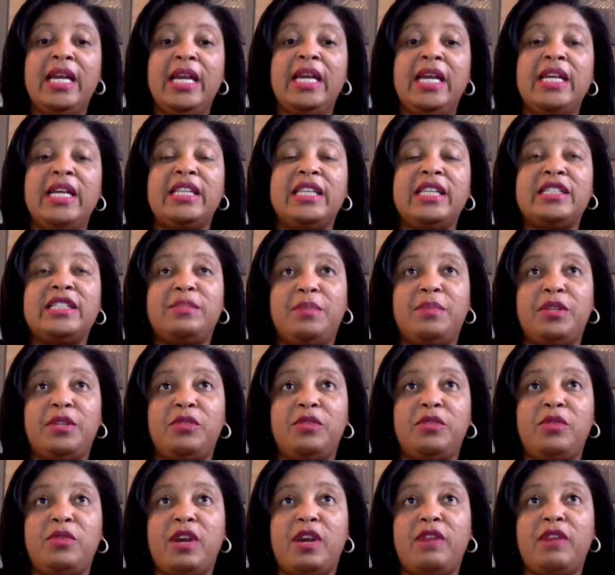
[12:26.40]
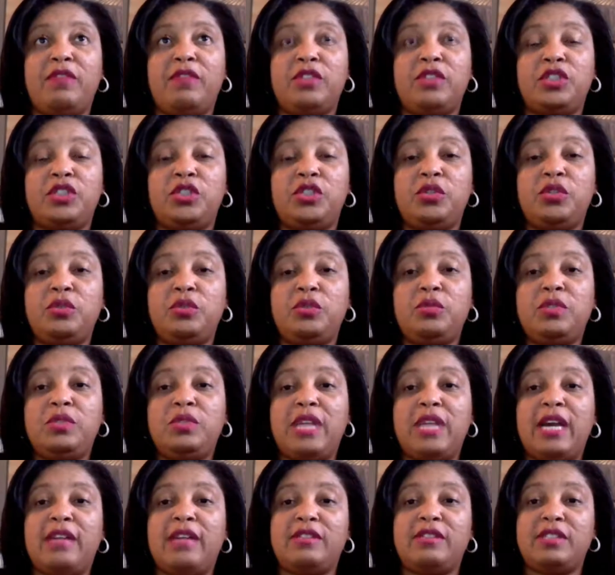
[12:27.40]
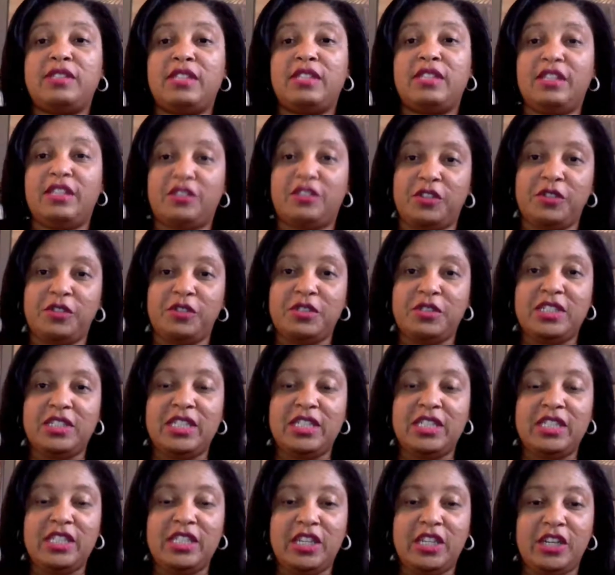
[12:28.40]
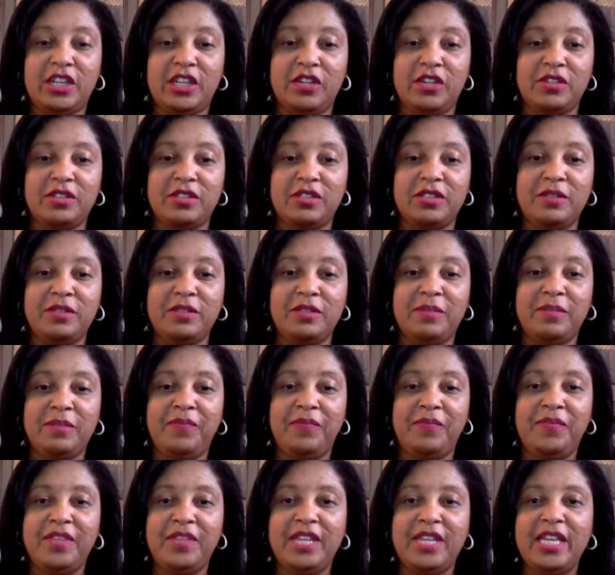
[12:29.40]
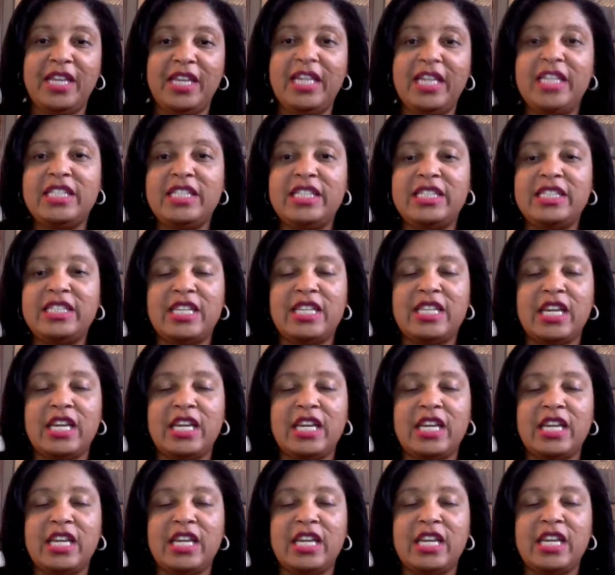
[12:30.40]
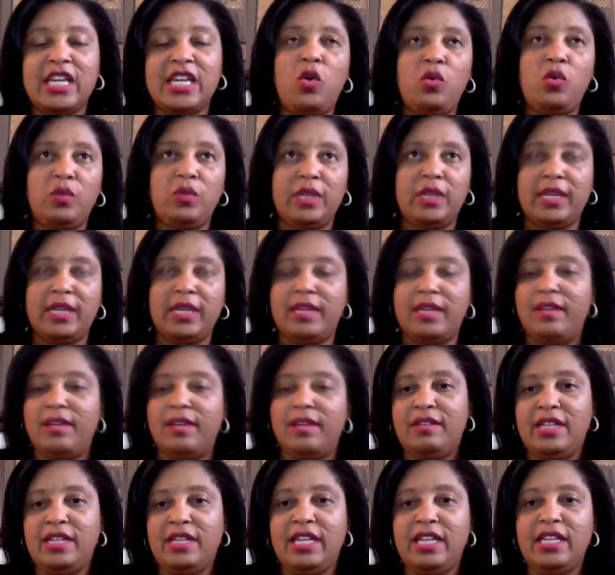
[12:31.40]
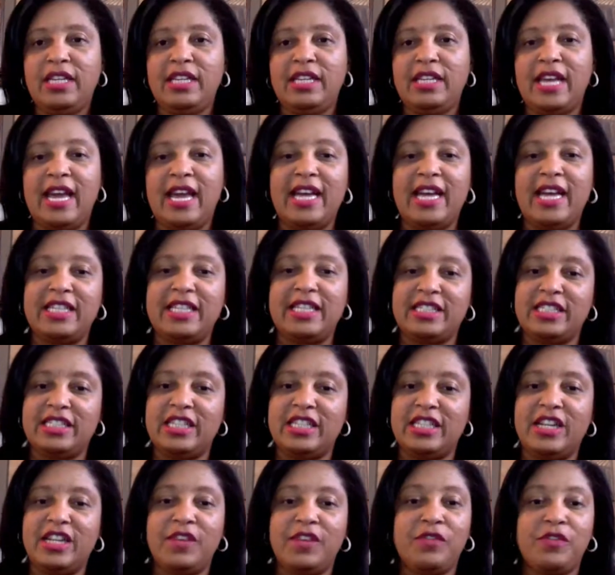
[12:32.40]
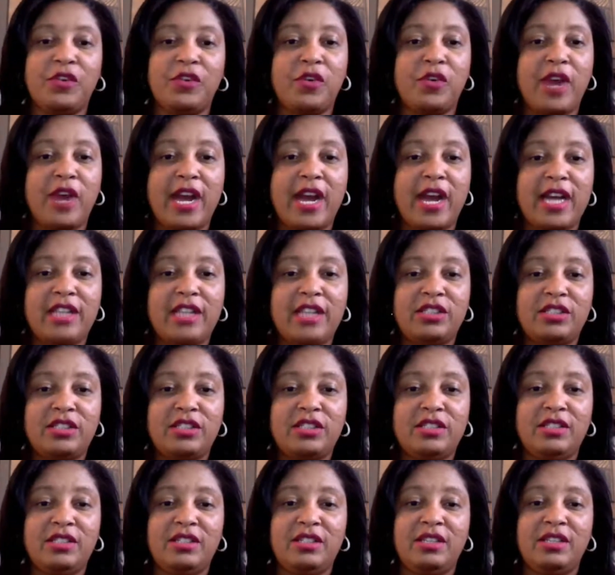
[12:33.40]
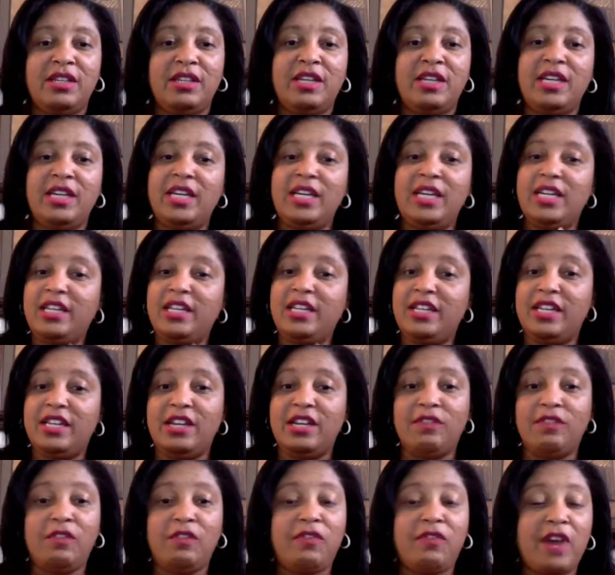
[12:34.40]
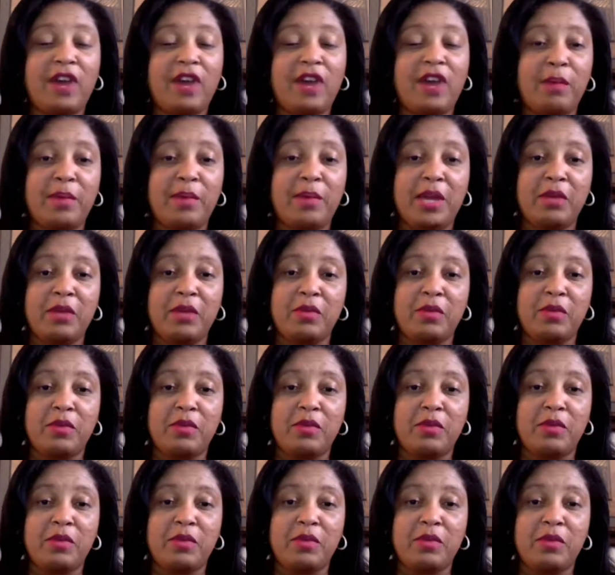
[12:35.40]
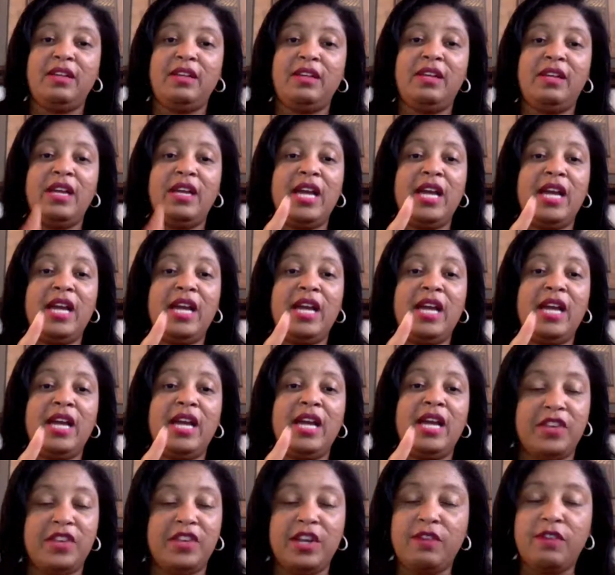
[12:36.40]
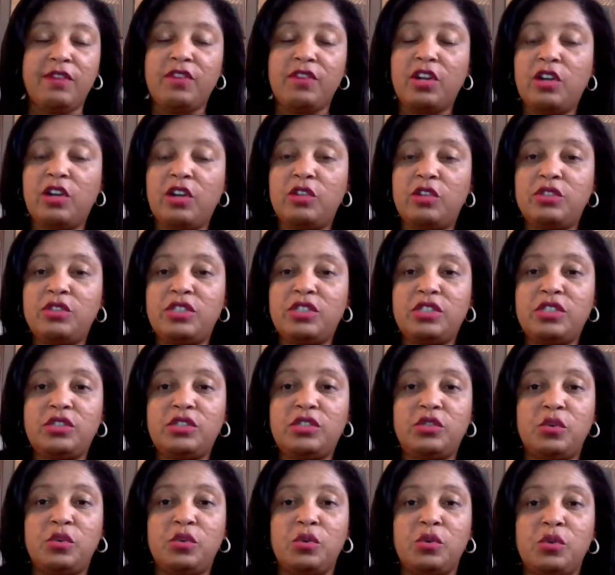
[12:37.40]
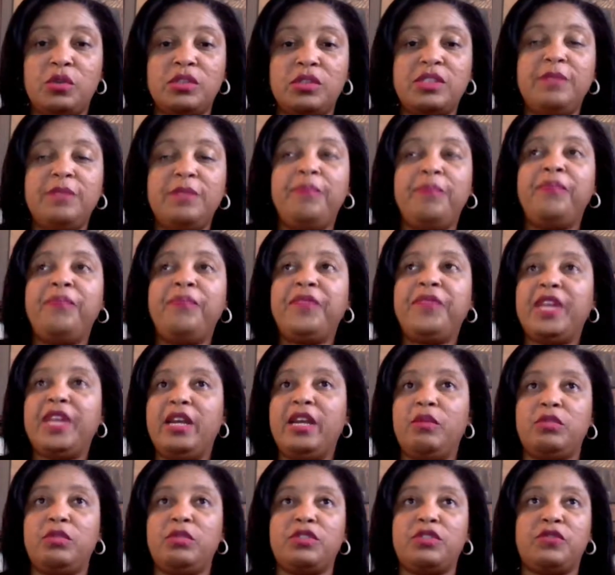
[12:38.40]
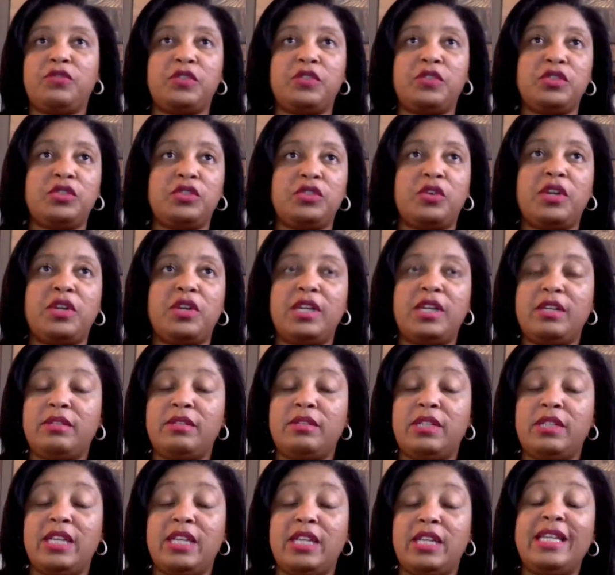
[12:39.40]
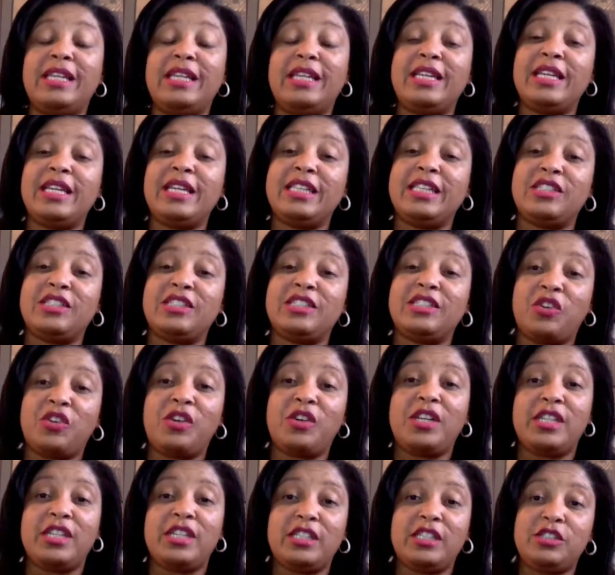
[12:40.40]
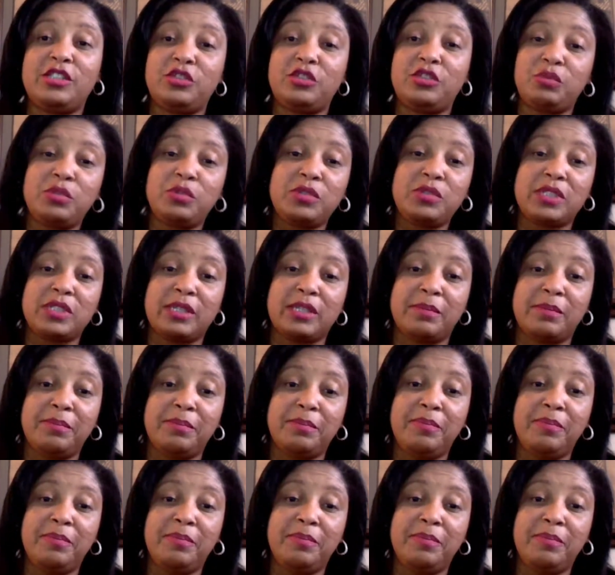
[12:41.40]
It's been around for 2,013 years. It is the only thing that has never crashed, never filed bankruptcy, have never closed its doors. It was first started it started in Jerusalem,